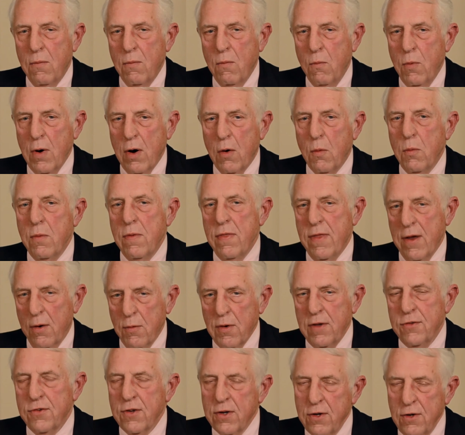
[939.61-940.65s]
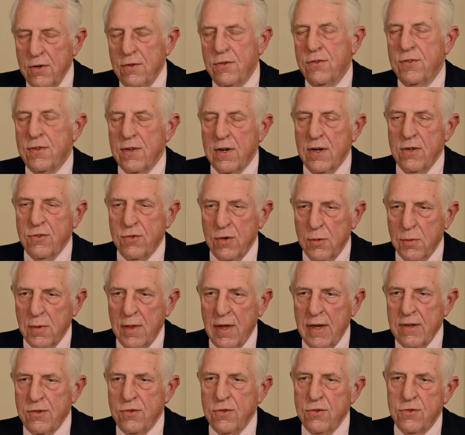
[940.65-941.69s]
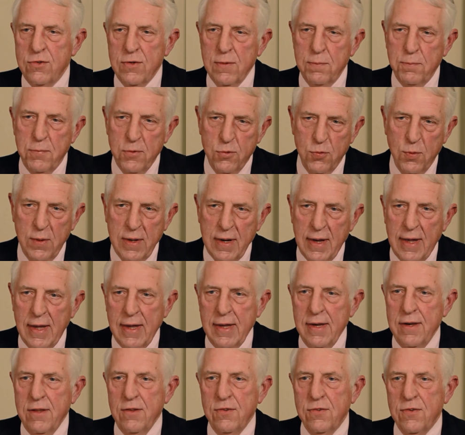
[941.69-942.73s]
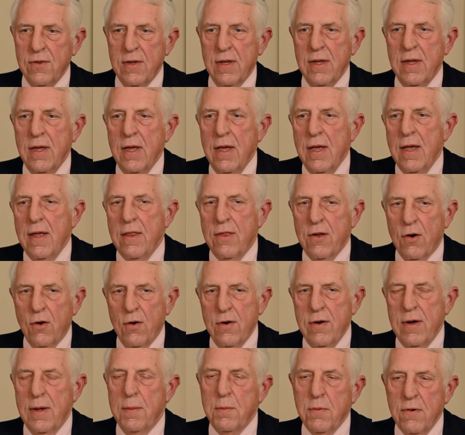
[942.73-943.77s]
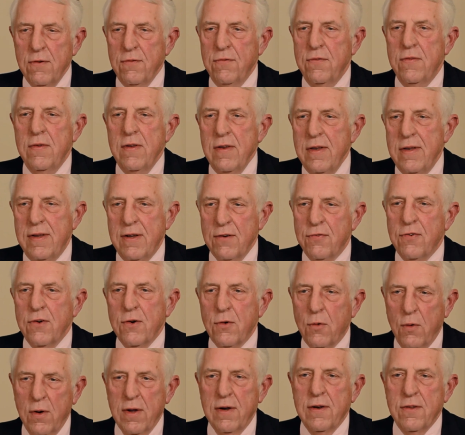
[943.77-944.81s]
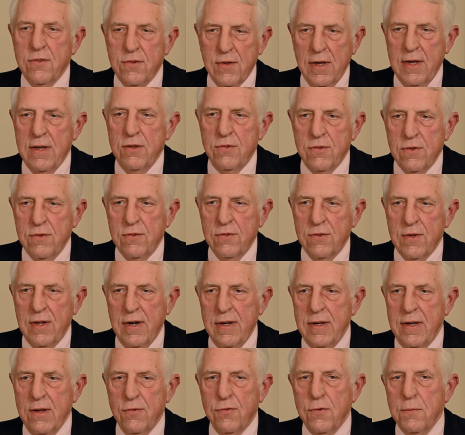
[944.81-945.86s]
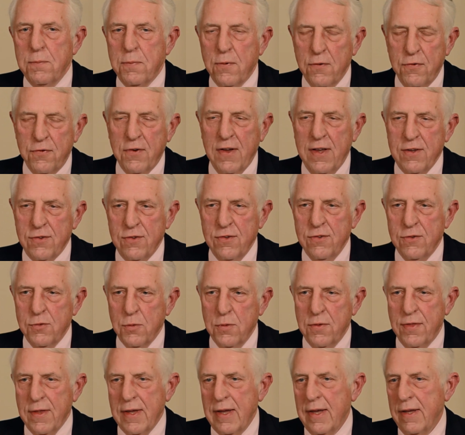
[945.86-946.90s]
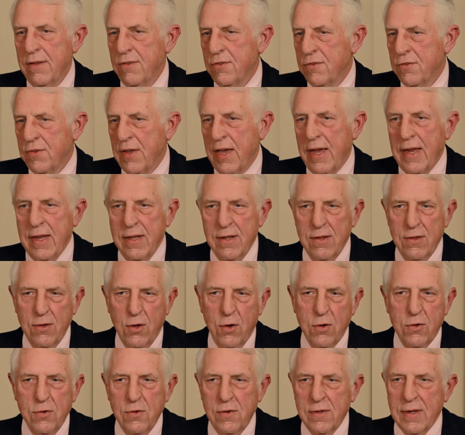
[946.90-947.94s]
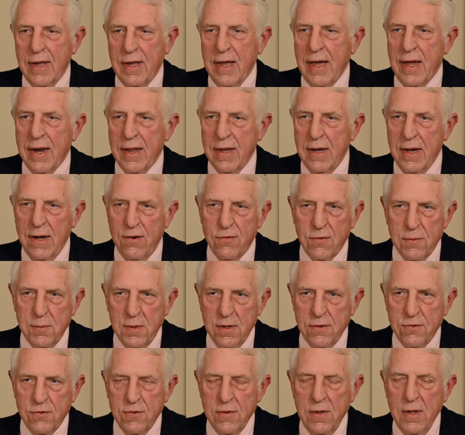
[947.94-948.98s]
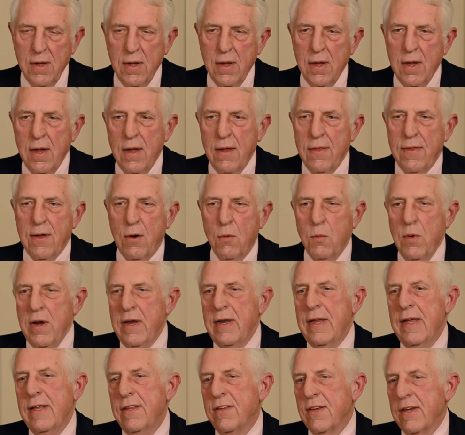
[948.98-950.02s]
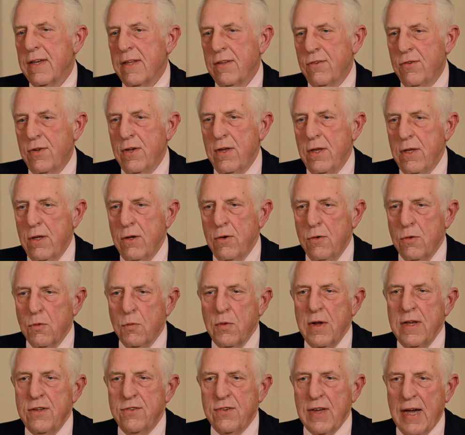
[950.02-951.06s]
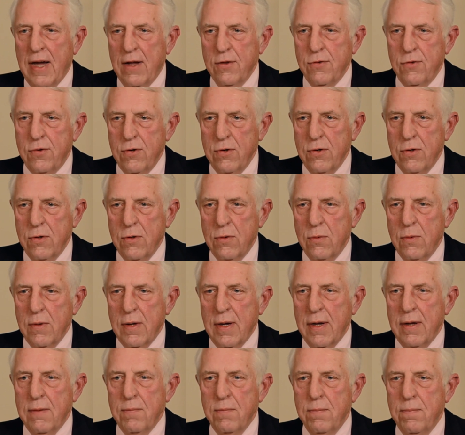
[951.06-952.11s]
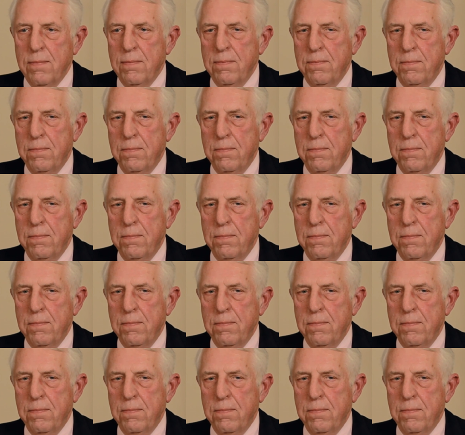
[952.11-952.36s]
where there is a good synergy relationship between IEDC. There are a number of different organizations and different professions within state, local, and county governments that we need to continue to reach out to and